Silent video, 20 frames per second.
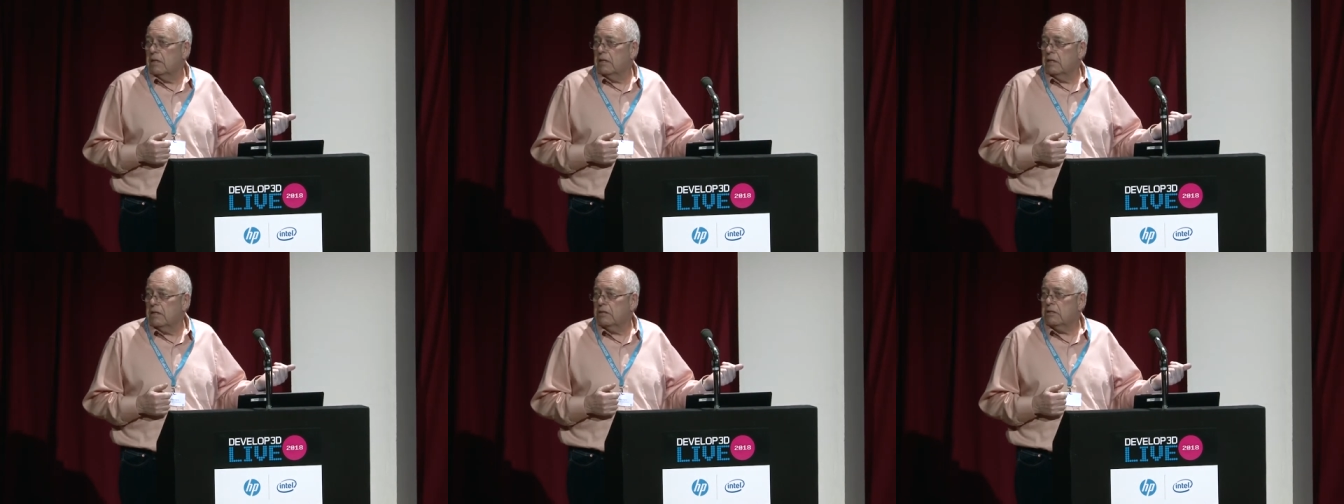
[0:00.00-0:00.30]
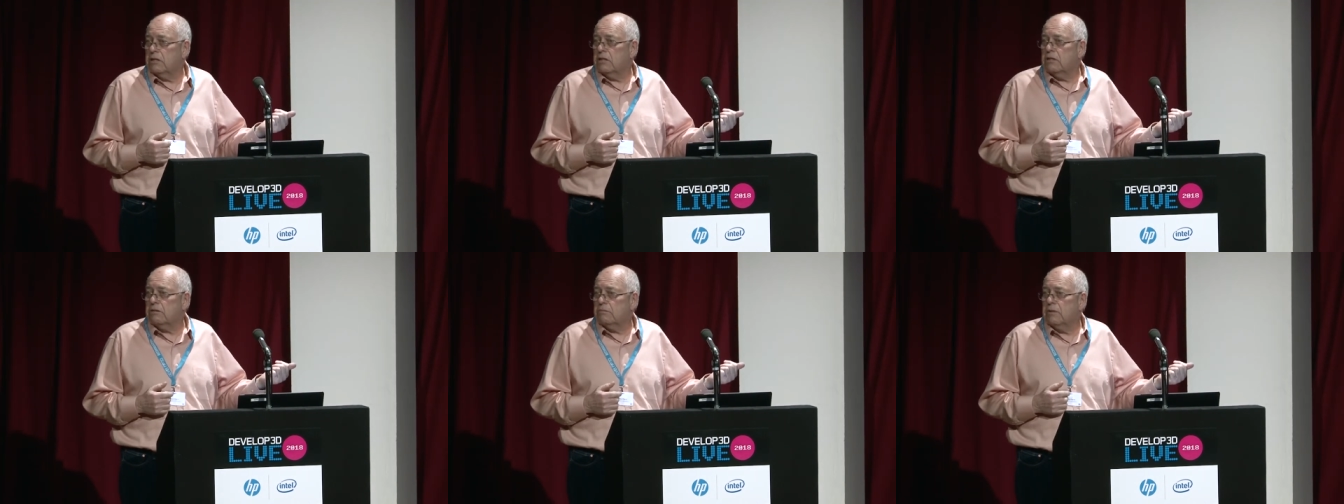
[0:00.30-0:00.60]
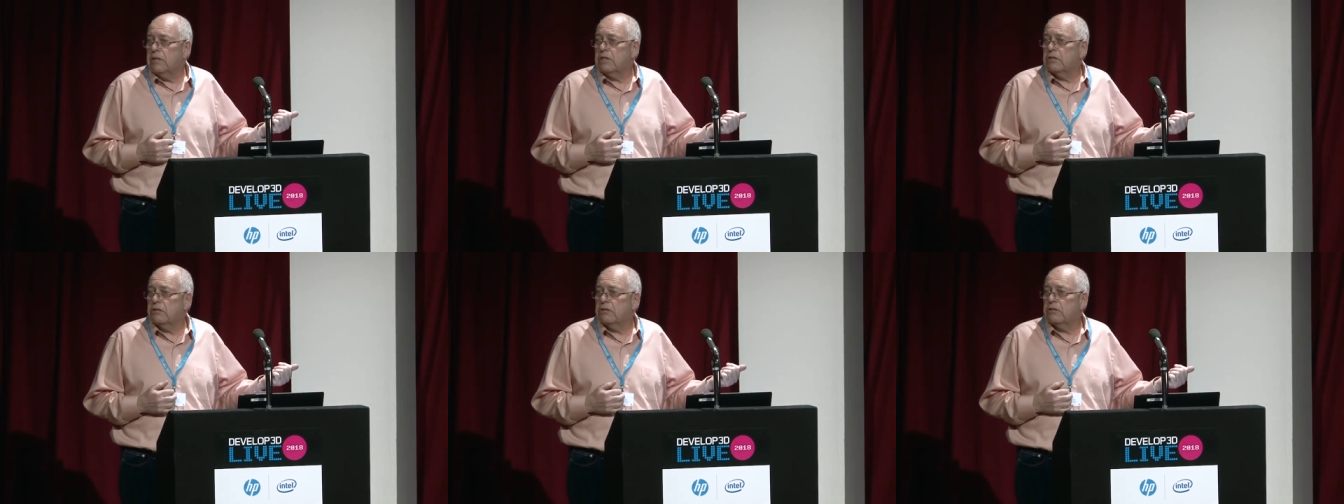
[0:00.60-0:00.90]
That's just
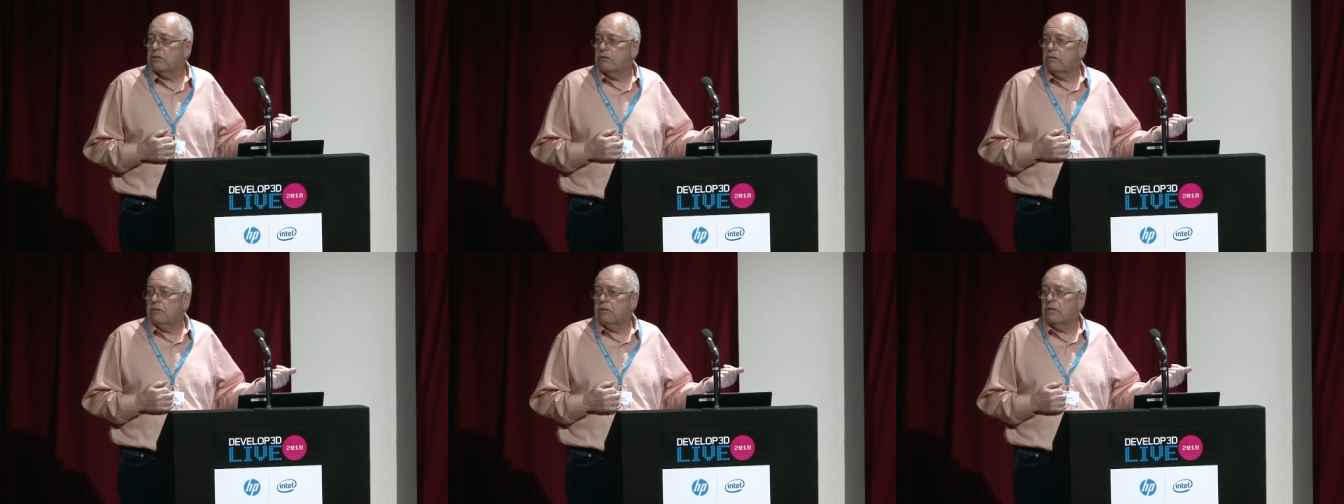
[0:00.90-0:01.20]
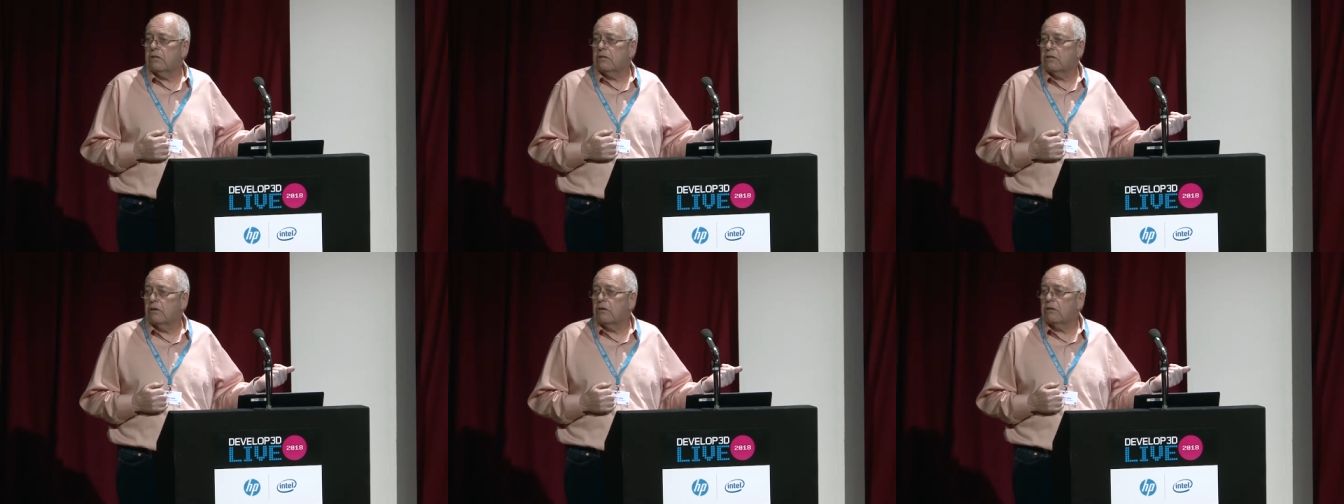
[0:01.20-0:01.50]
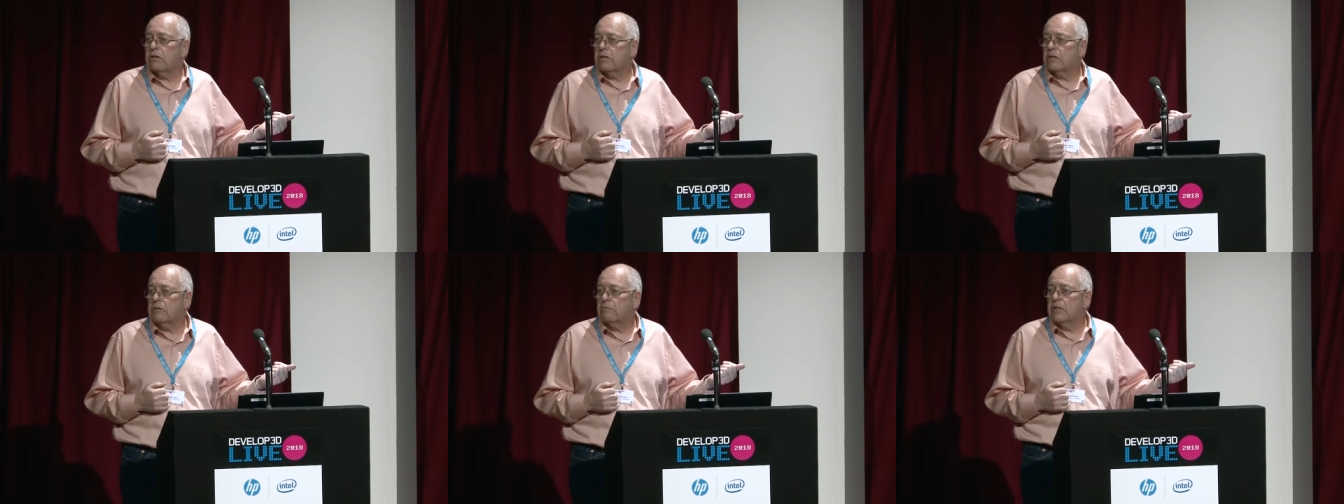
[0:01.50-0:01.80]
where you store the
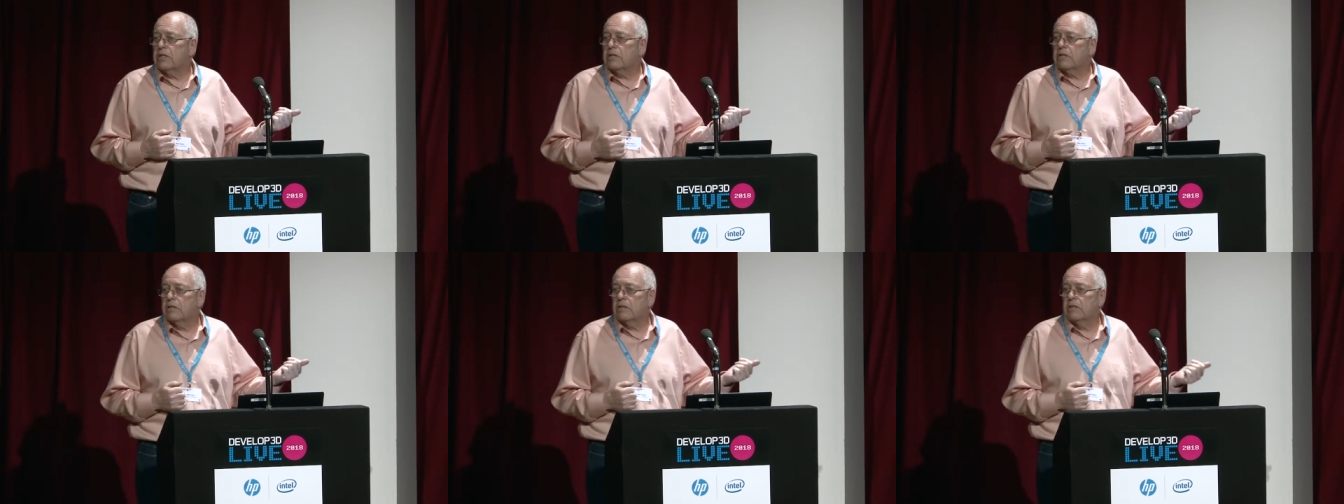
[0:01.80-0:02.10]
document.